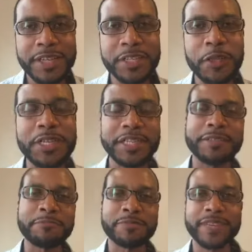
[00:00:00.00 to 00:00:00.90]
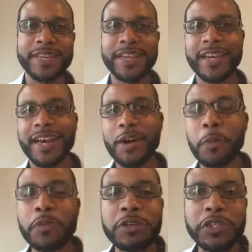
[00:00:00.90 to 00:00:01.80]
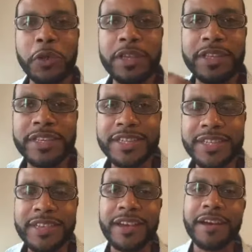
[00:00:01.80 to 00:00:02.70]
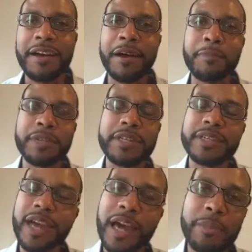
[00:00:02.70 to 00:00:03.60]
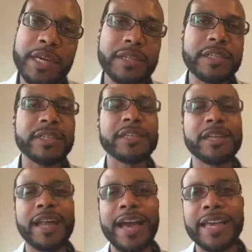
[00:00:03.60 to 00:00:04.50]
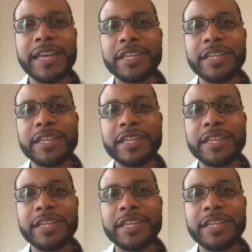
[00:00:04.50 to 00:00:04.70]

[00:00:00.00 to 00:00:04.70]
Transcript: So listen, I hope you enjoyed this. Uh, please comment, like,